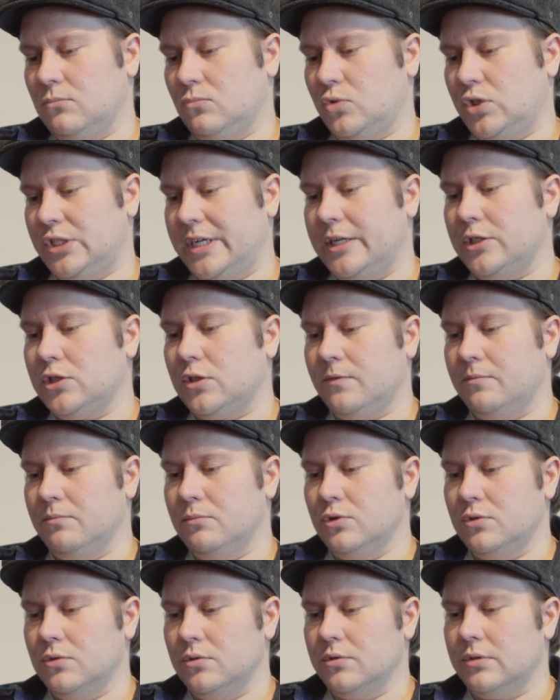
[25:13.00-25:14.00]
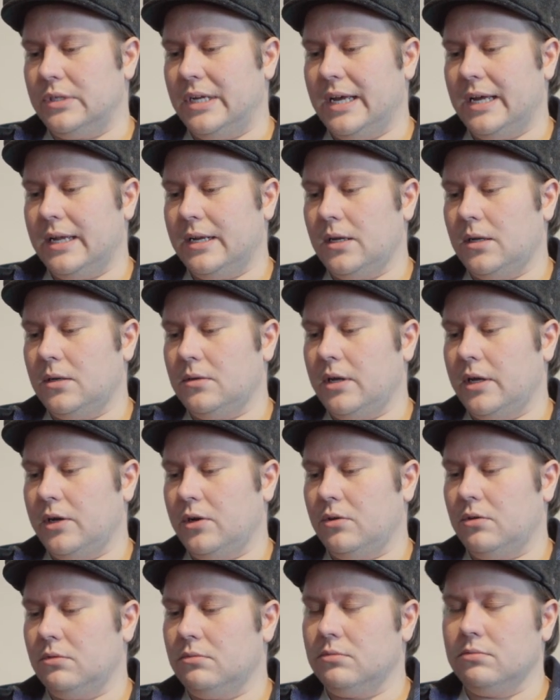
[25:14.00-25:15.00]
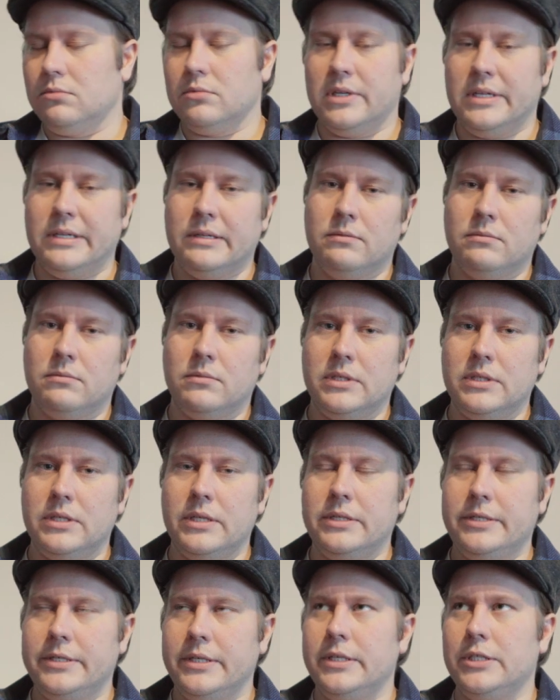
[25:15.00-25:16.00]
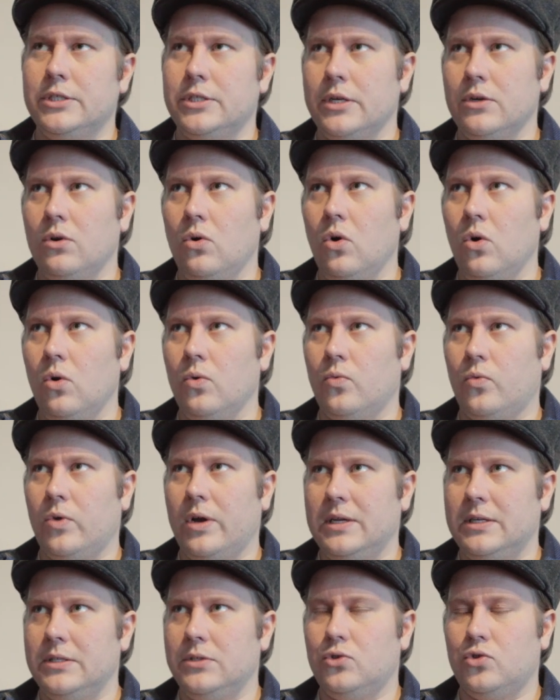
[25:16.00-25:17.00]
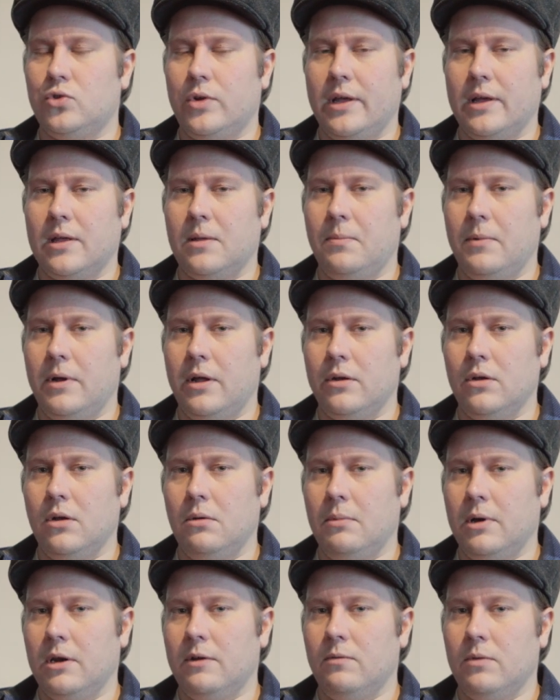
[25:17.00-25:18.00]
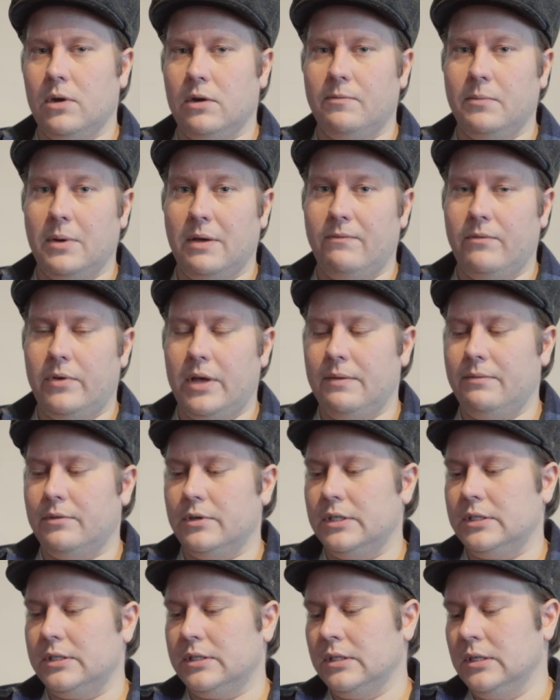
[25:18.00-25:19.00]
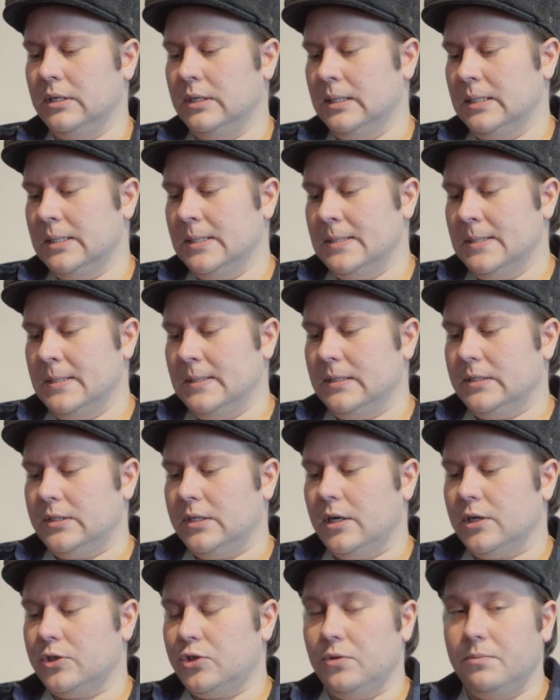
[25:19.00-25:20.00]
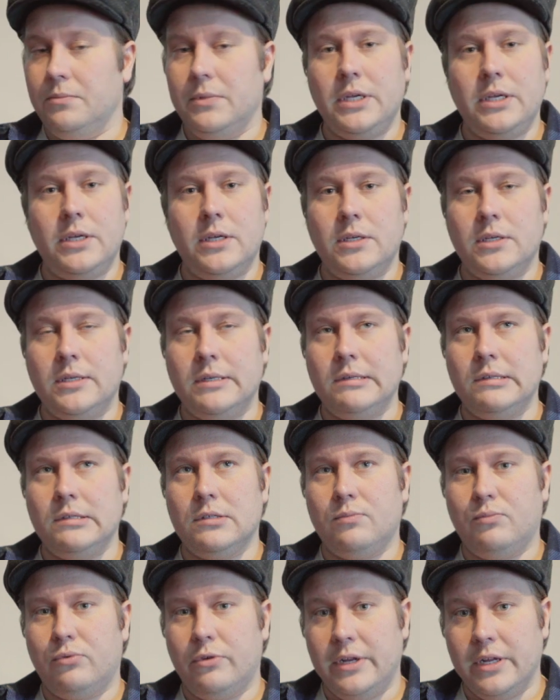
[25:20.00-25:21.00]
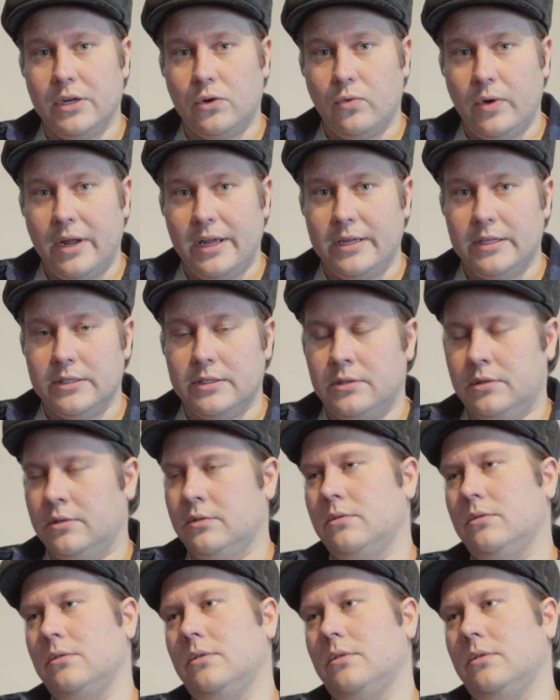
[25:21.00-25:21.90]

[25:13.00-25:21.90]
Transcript: change of mood, and I don't know. Well, it's an all right track, but not one of my favorites. Talk to Me is pretty great.